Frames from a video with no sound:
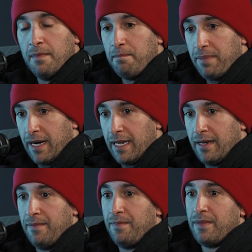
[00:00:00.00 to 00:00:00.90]
But
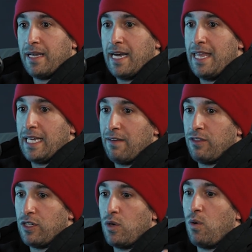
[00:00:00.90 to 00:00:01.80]
I think if
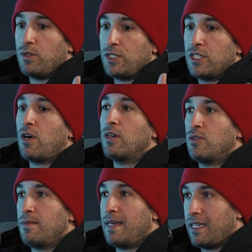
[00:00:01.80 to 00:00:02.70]
the goal starts
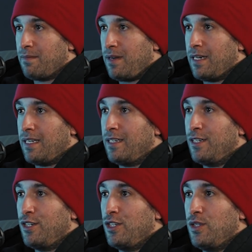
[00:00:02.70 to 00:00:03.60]
with making money,
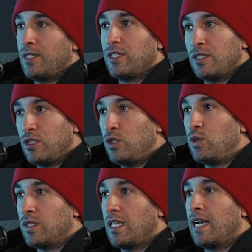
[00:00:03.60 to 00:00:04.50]
you actually
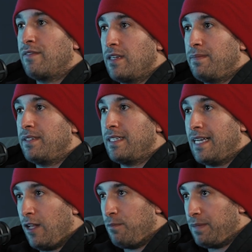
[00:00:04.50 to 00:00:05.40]
lose a lot of the ability to
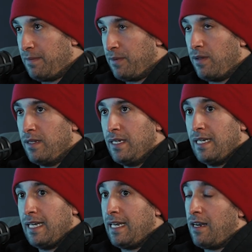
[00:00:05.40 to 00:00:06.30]
help people,
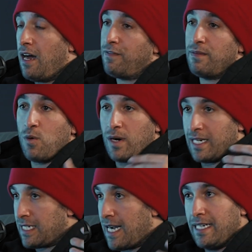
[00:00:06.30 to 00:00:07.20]
and often more
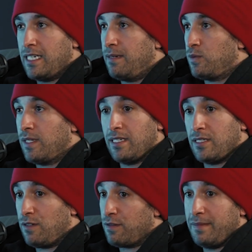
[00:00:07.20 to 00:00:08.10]
anxiety comes with it.
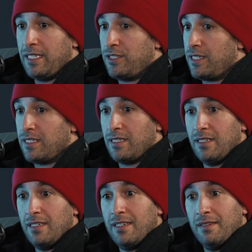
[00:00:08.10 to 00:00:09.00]
So for me, it's just
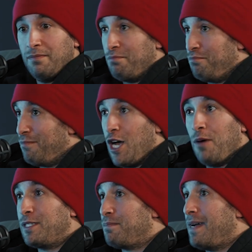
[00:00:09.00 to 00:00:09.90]

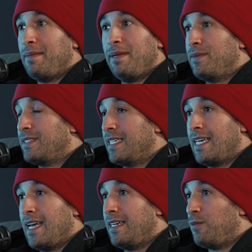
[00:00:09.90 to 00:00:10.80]
help as many people as I
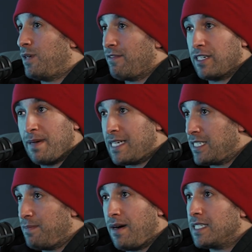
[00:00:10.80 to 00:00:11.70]
can in whatever
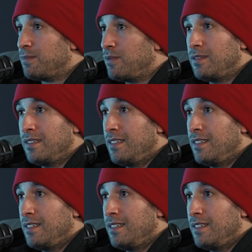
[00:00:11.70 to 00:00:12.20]
capacity possible.